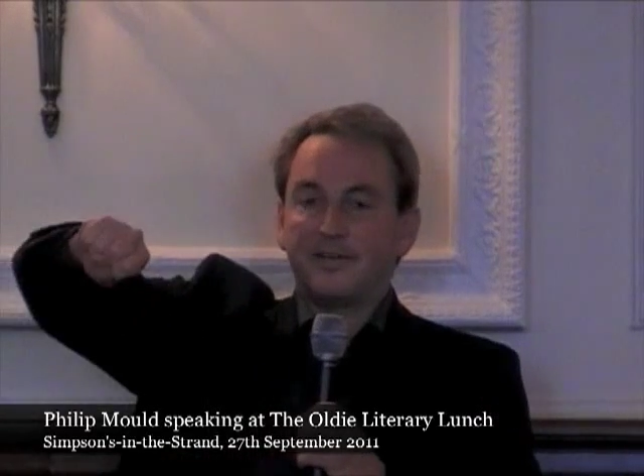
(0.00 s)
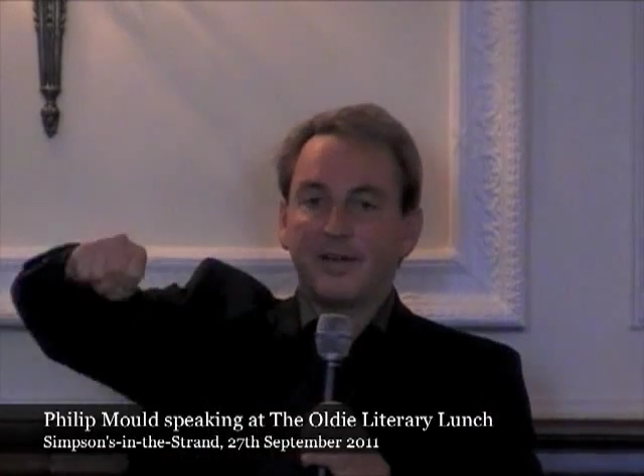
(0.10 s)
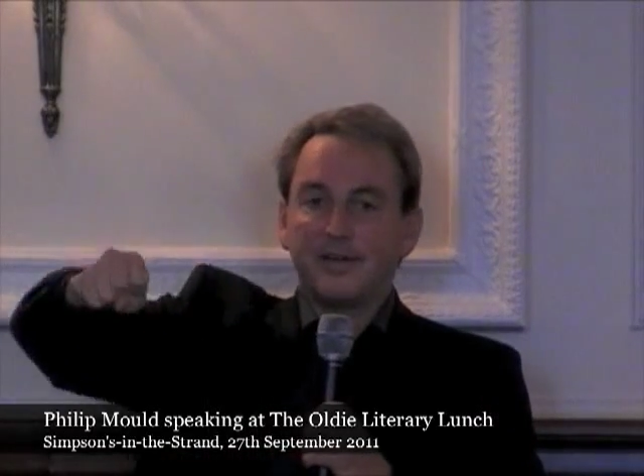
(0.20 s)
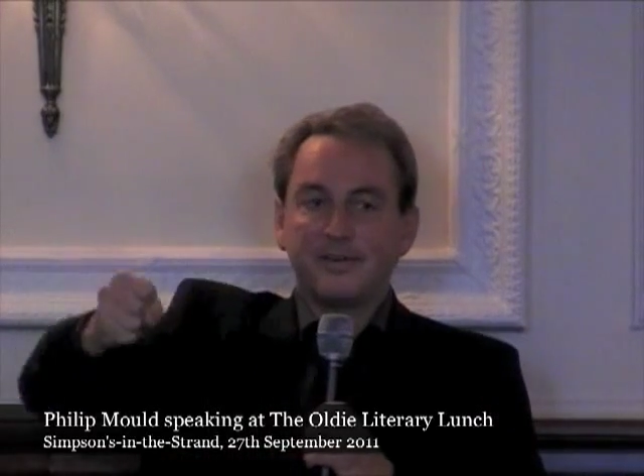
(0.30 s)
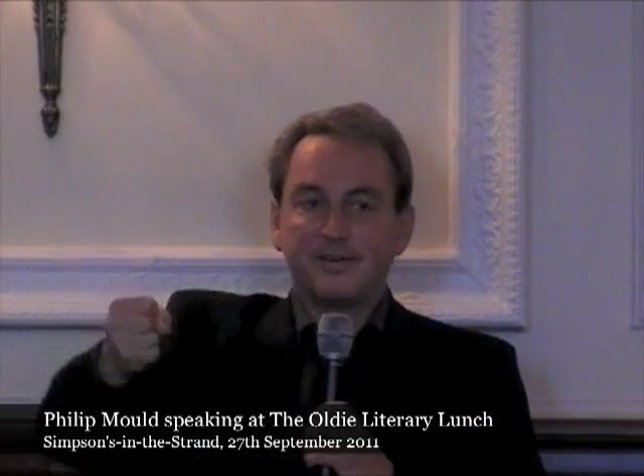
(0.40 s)

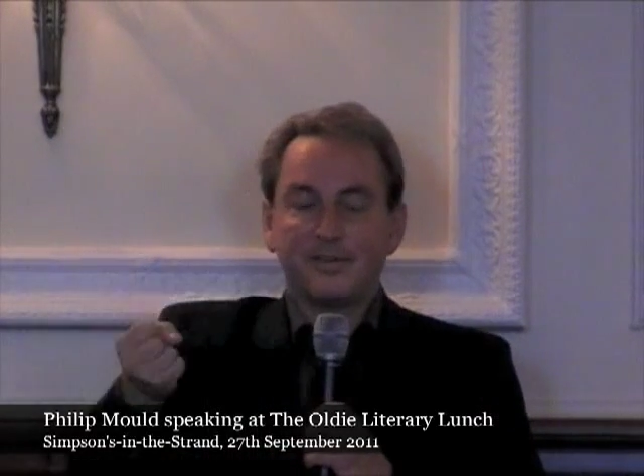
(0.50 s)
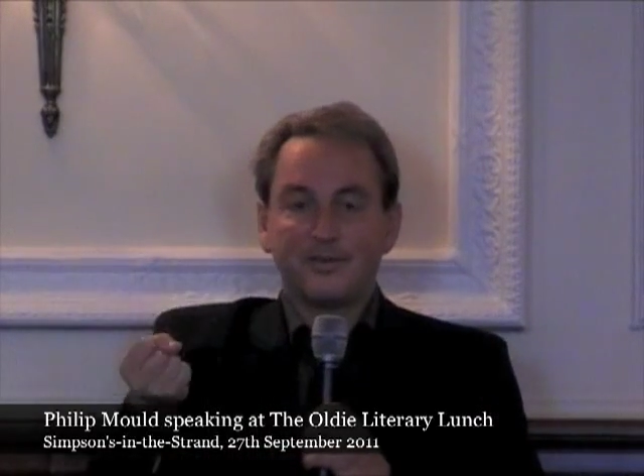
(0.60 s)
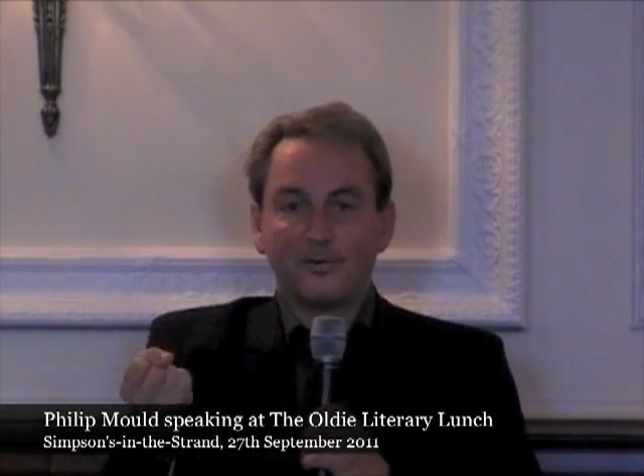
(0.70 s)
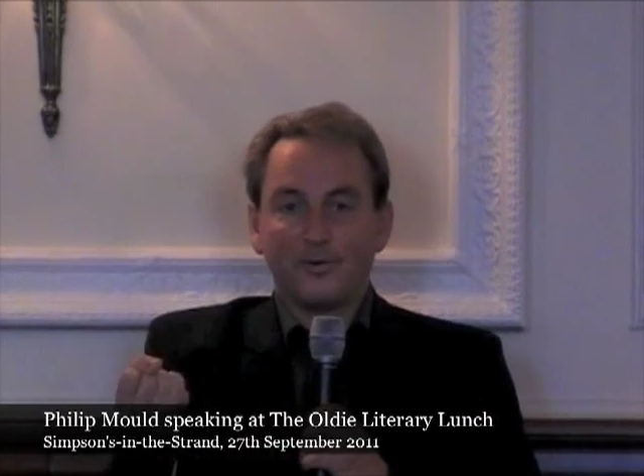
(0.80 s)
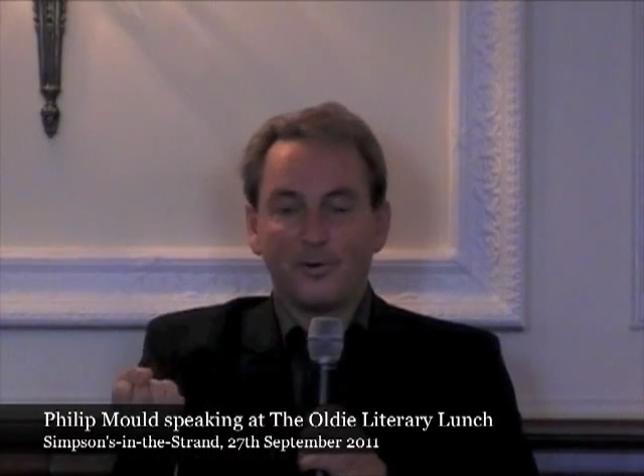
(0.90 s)
turned it in
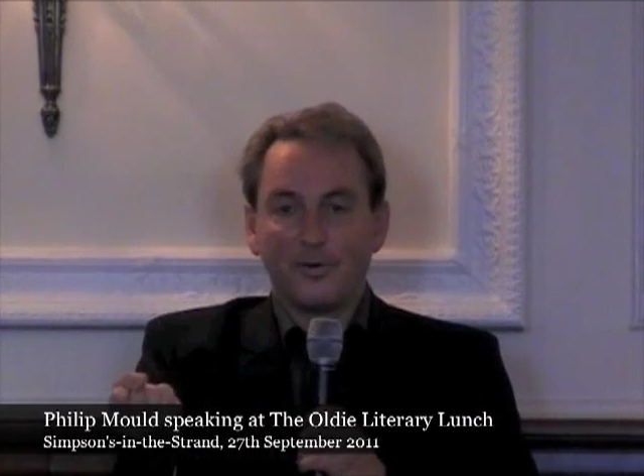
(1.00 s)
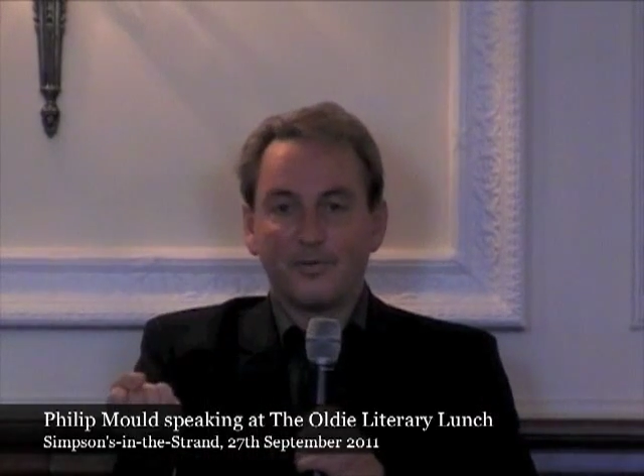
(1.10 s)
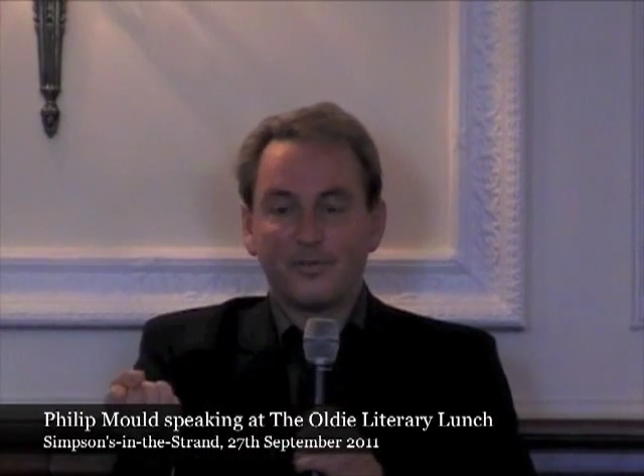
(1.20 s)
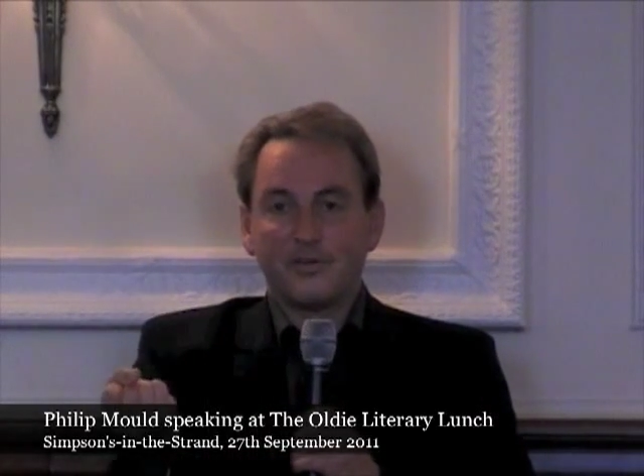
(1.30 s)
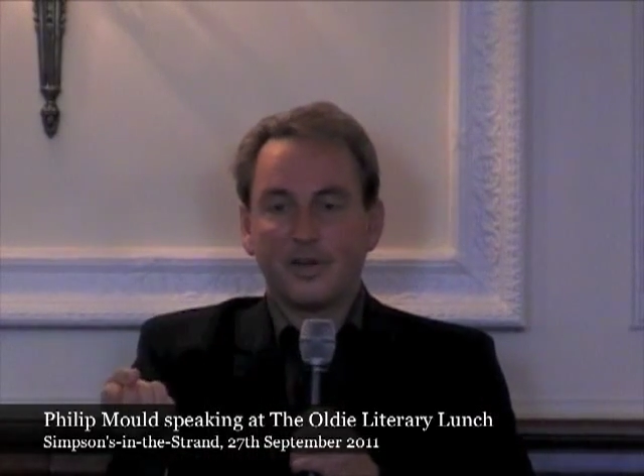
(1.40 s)
the door
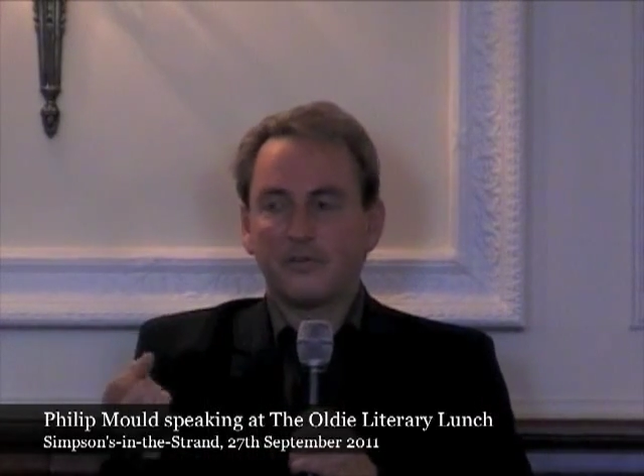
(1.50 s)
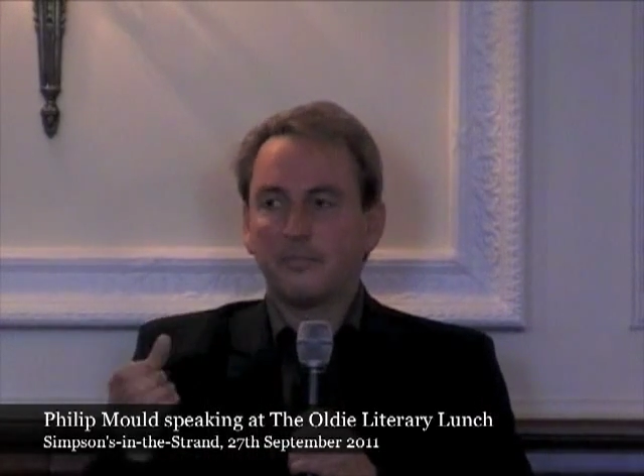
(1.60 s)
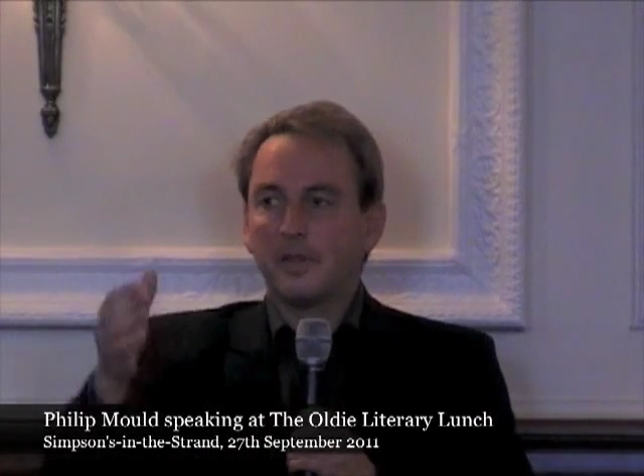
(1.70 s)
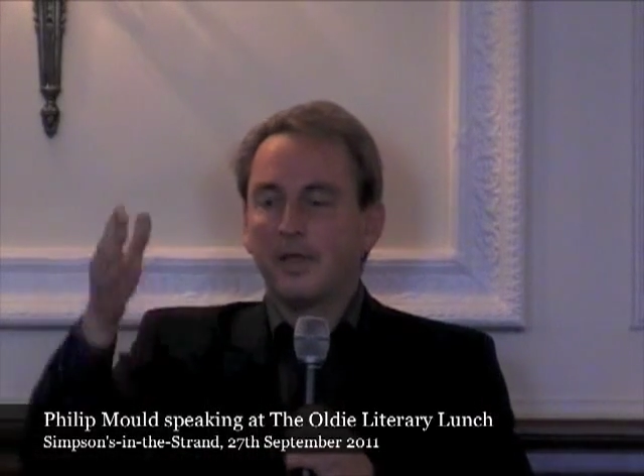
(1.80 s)
of the church.